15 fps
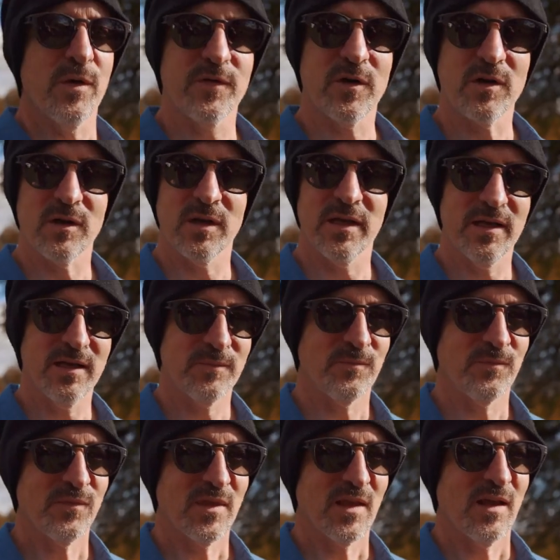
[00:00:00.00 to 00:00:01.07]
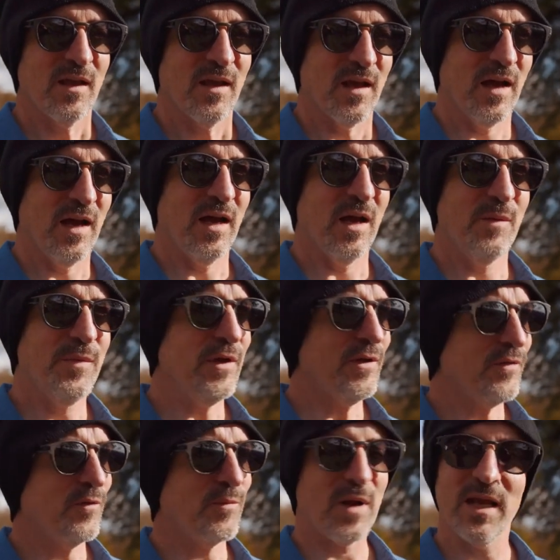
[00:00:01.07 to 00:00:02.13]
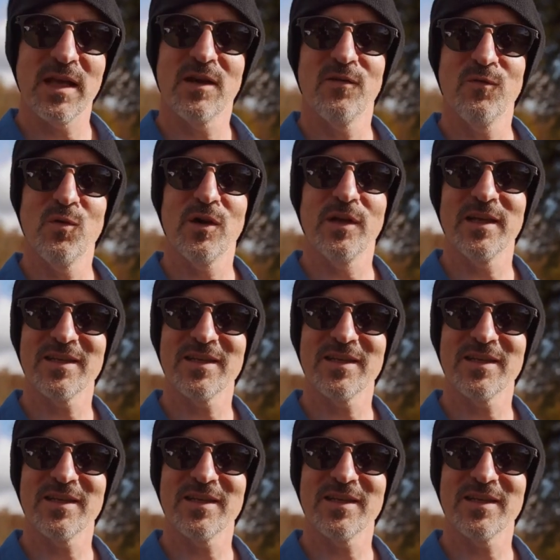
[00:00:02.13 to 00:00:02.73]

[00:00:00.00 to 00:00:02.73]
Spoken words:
We've got a beautiful plank of wood.